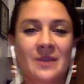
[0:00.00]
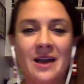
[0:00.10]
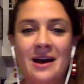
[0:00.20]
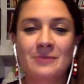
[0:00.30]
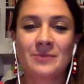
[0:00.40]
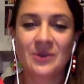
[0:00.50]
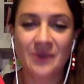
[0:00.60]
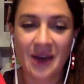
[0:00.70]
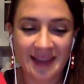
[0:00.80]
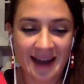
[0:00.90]
Um, you've
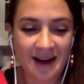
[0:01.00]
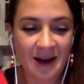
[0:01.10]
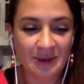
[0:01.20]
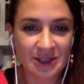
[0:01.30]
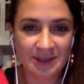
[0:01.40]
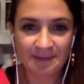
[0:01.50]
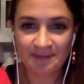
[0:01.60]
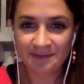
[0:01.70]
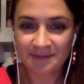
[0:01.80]
got that option.